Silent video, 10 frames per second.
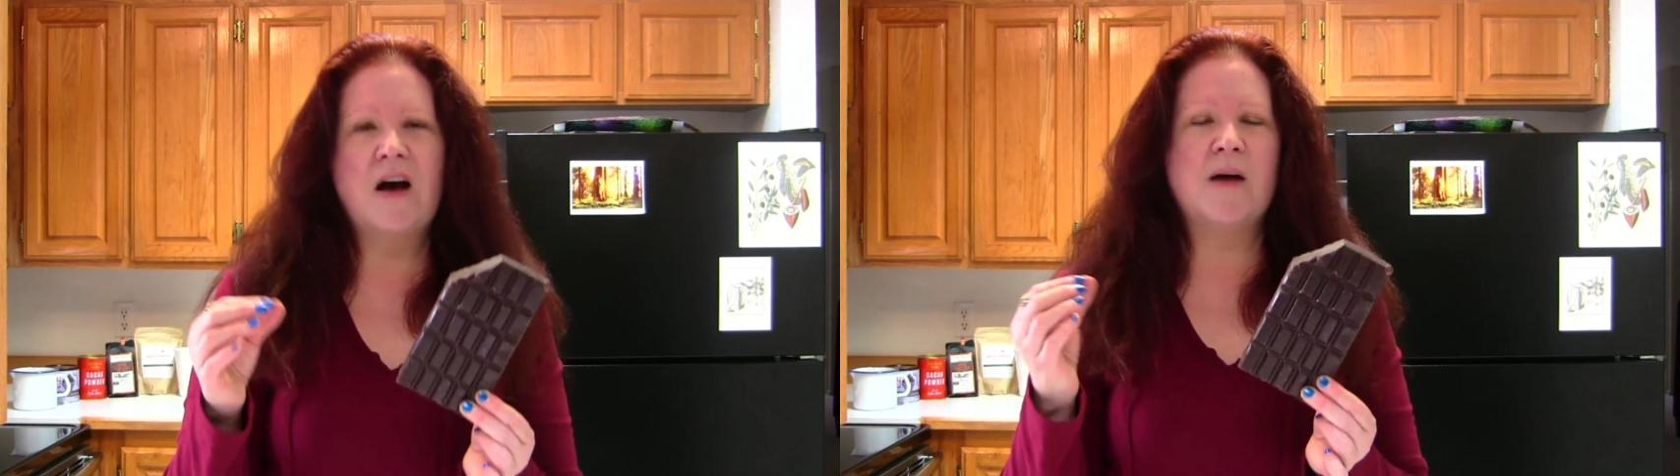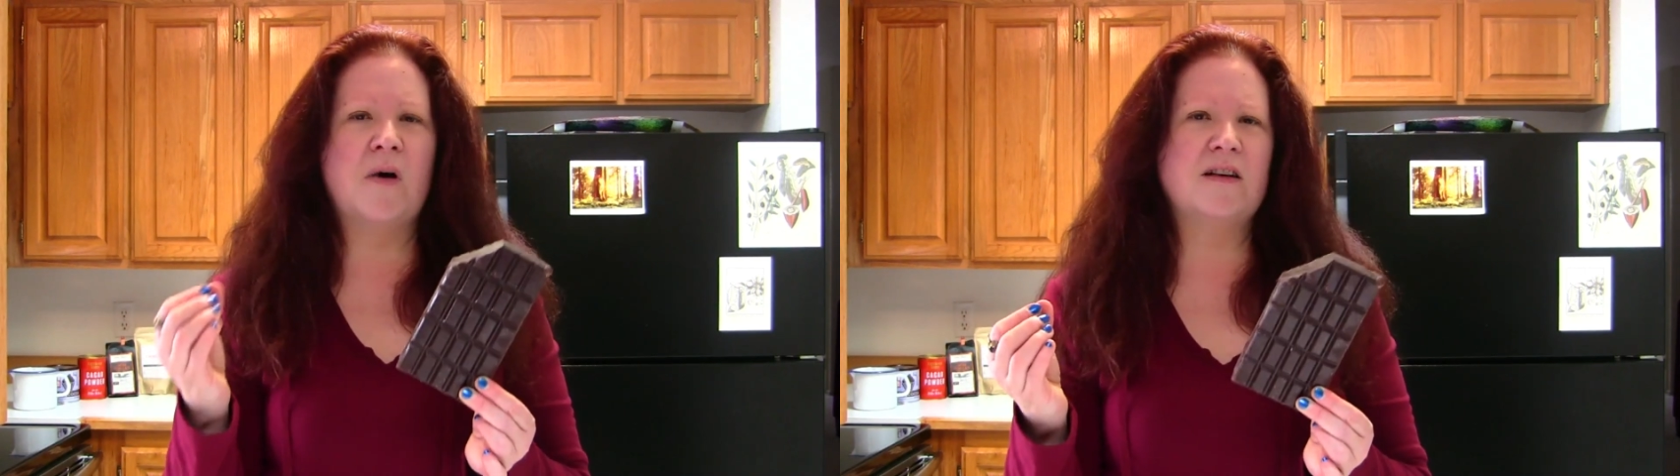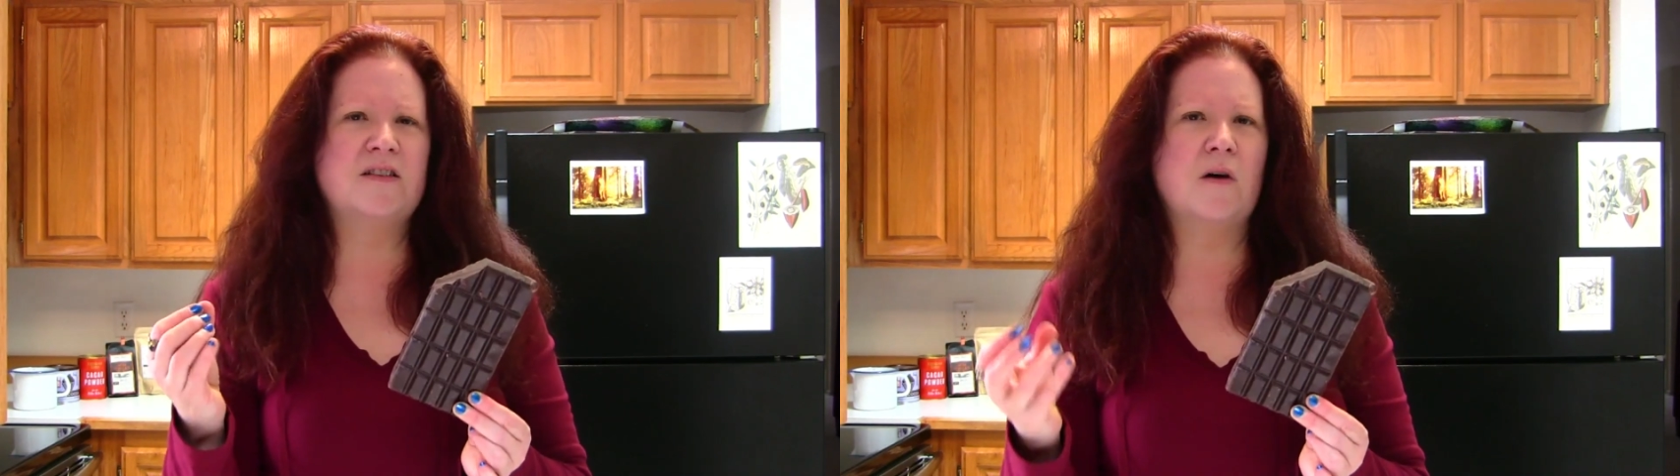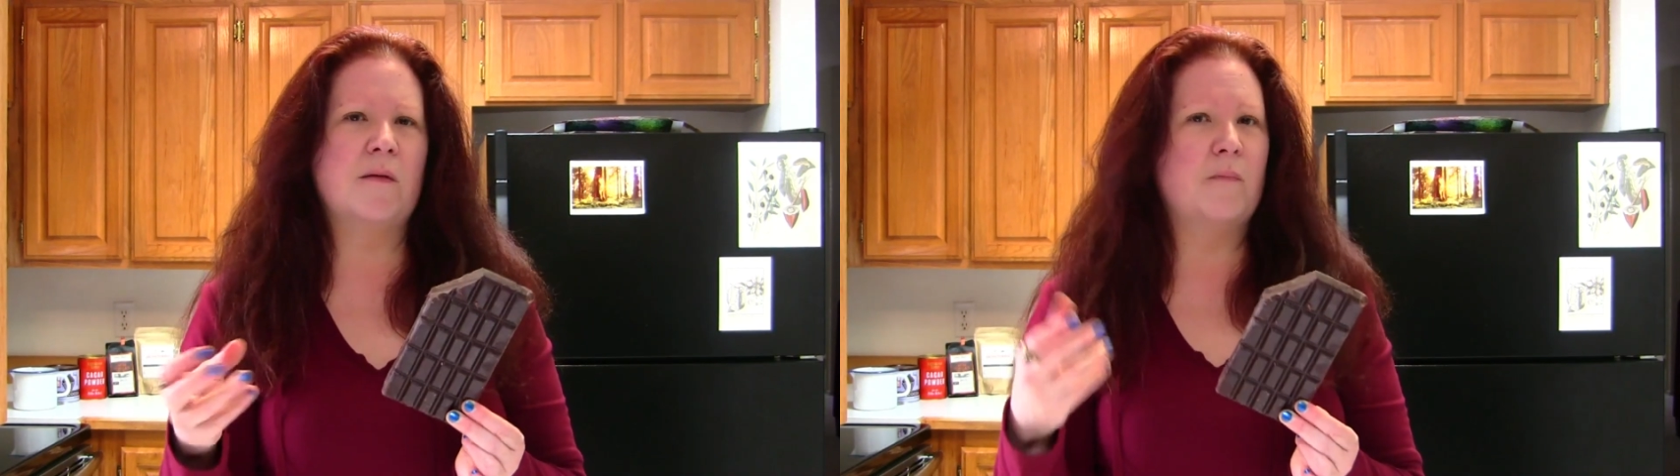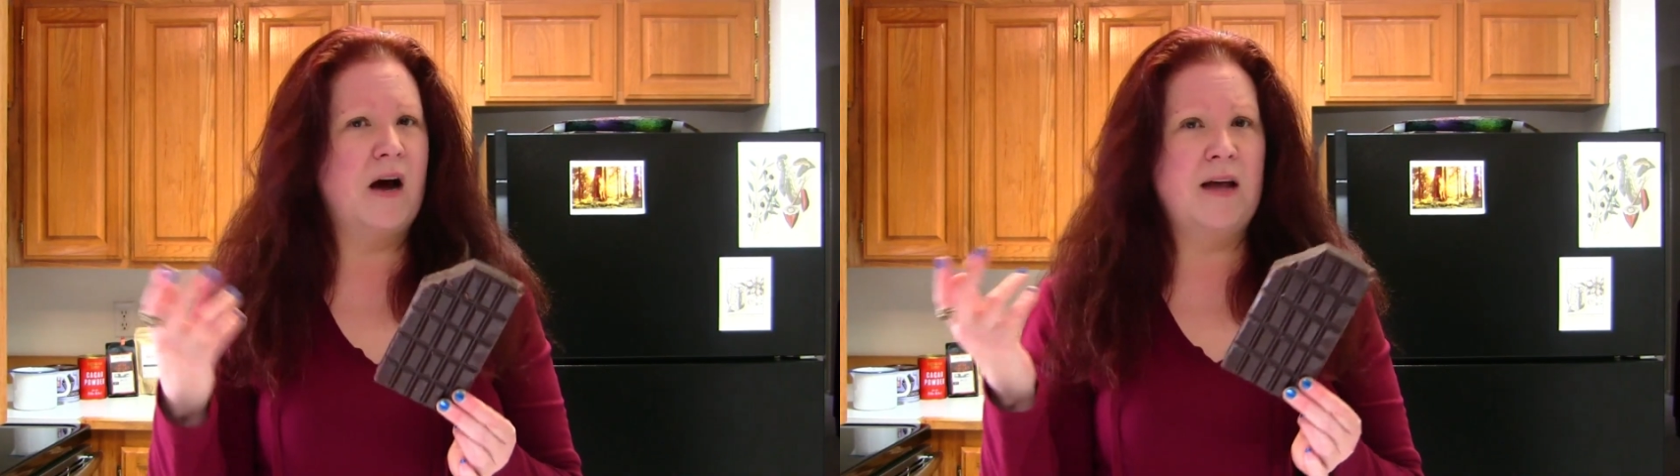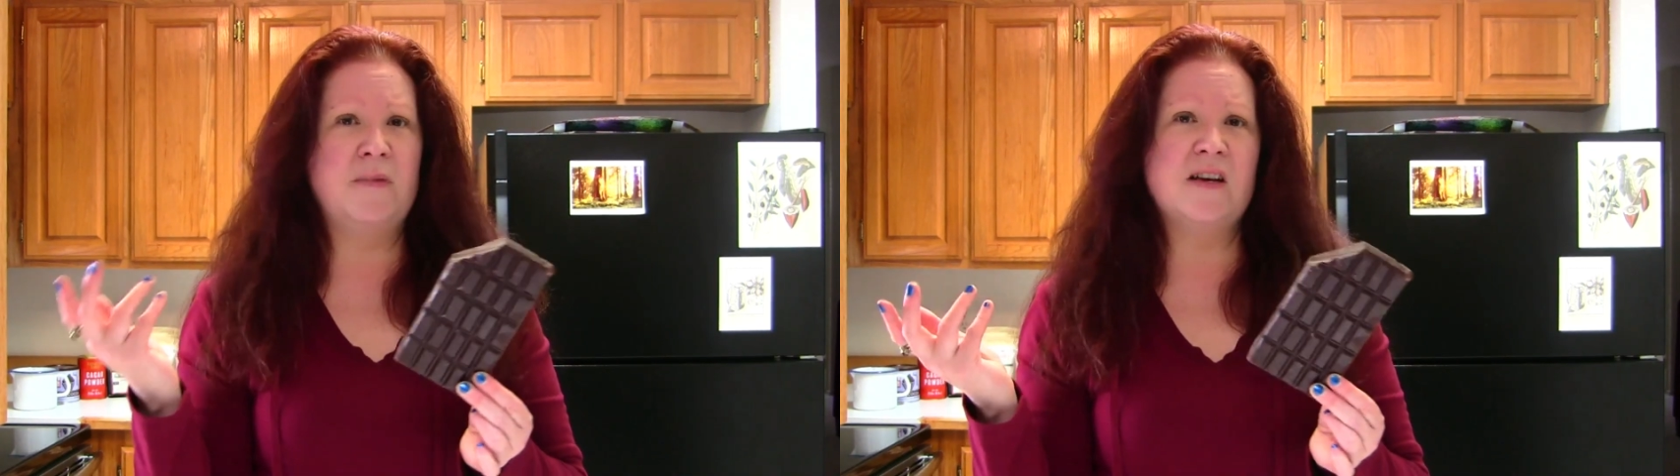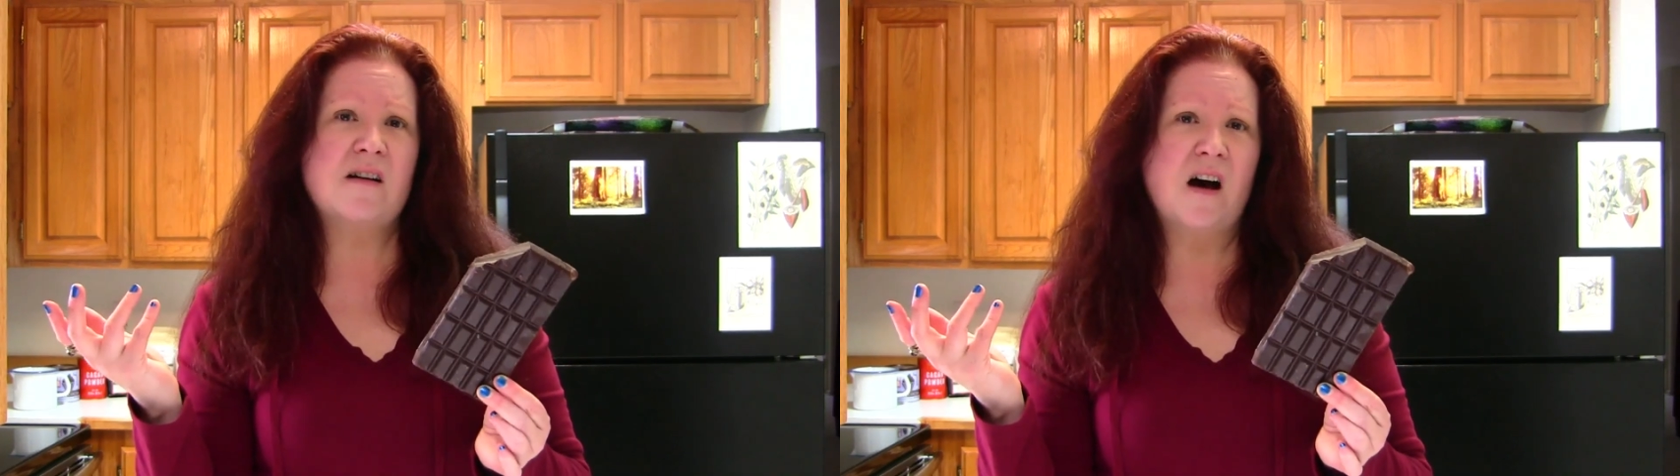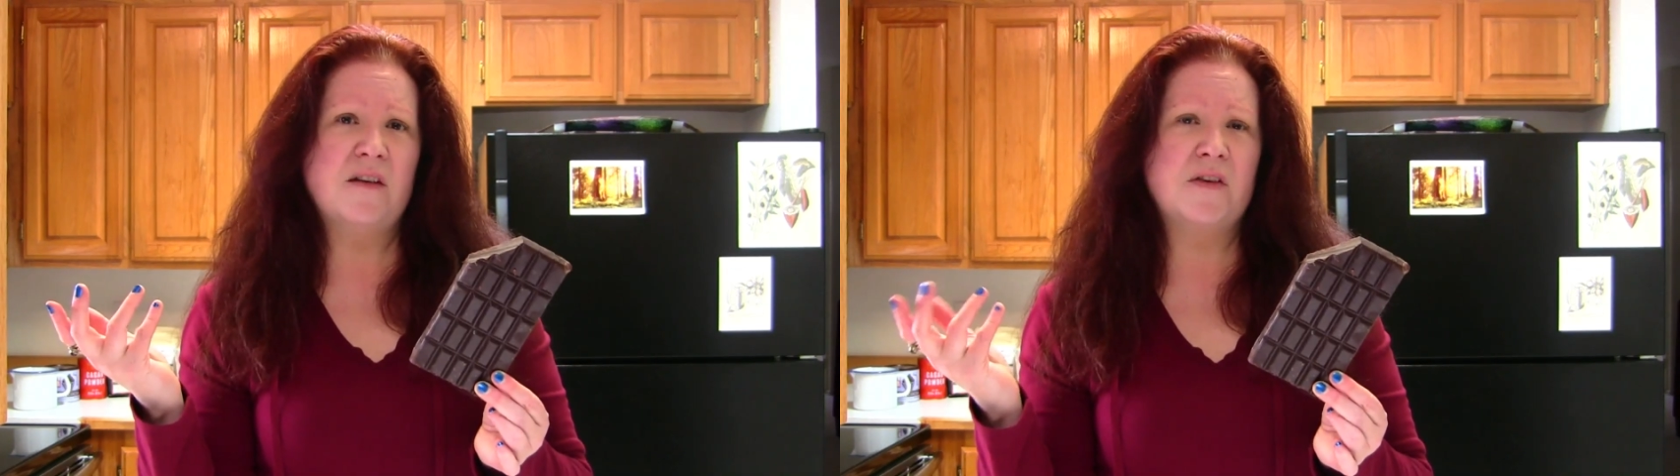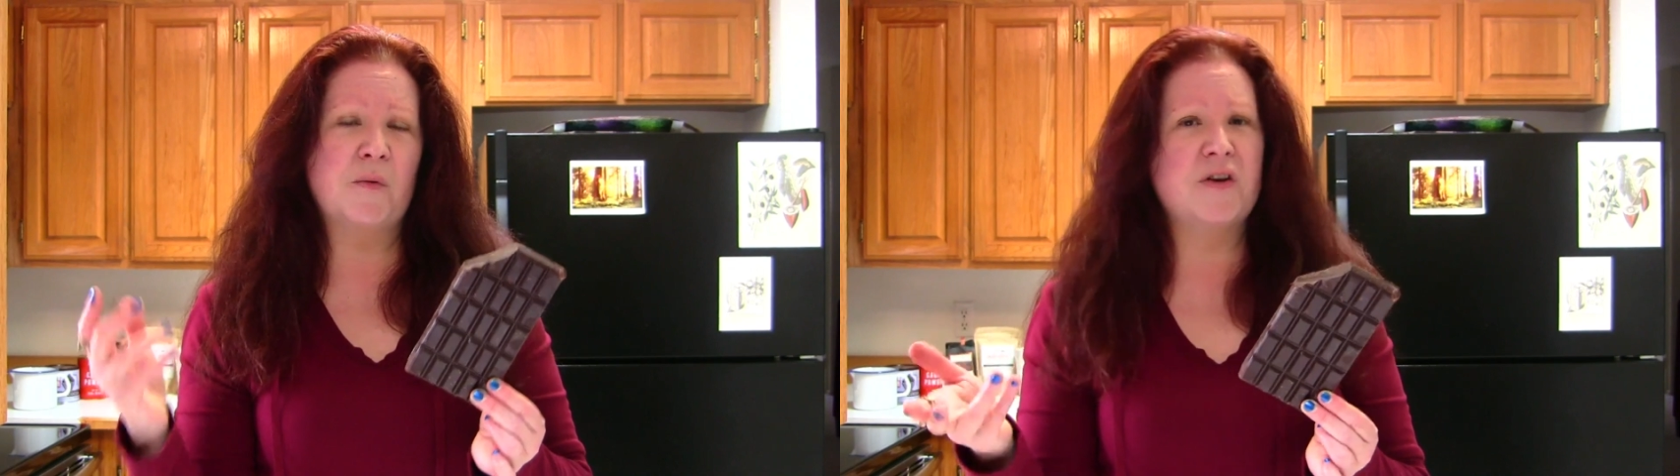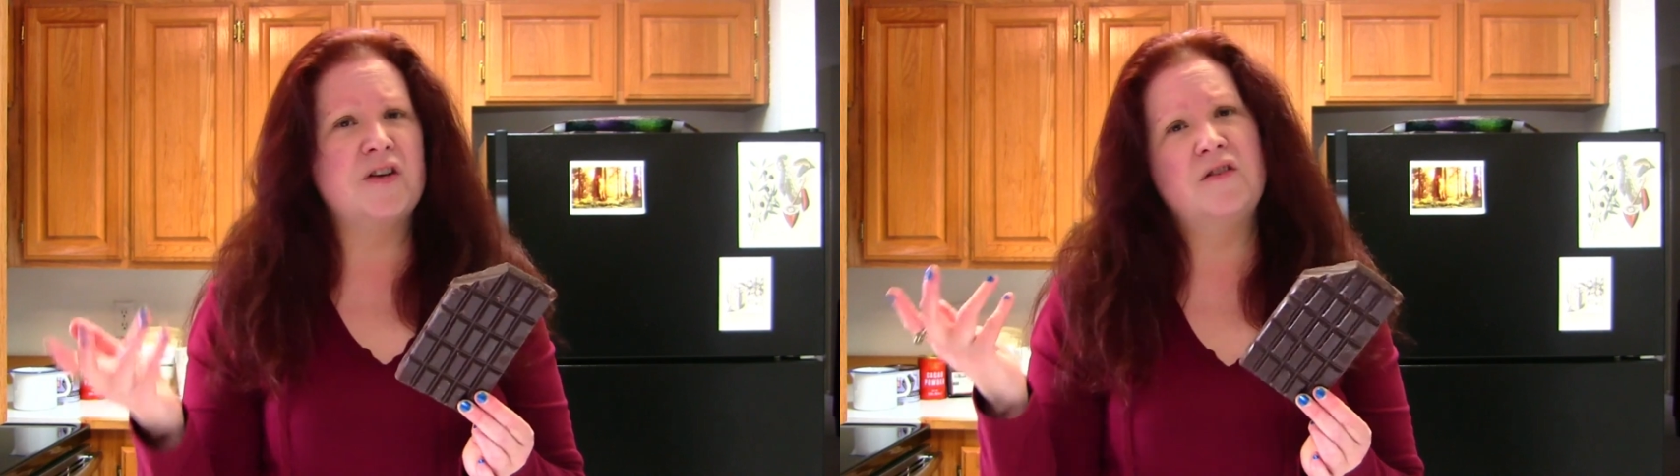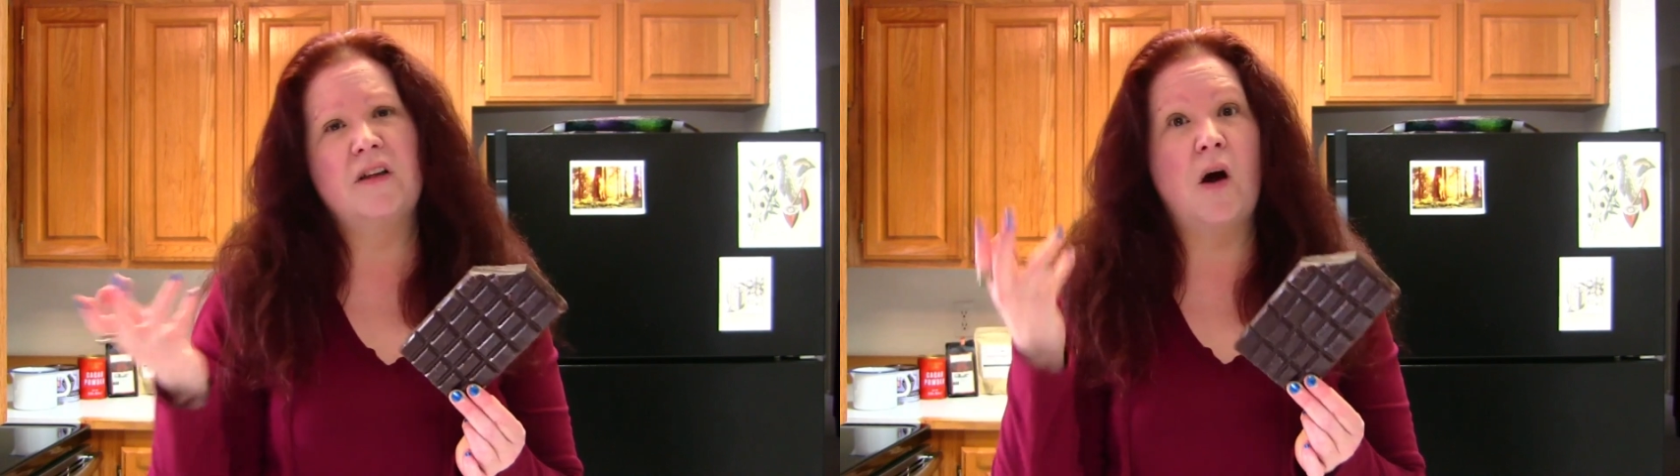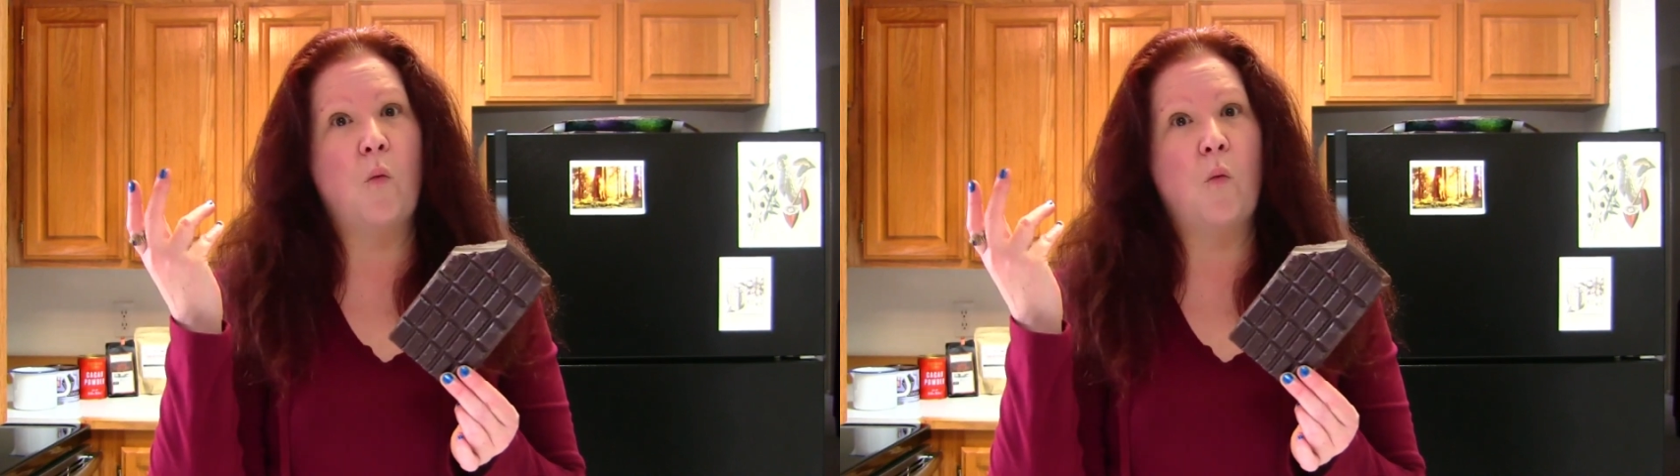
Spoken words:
I'm also on Buy Me a Coffee where you can do like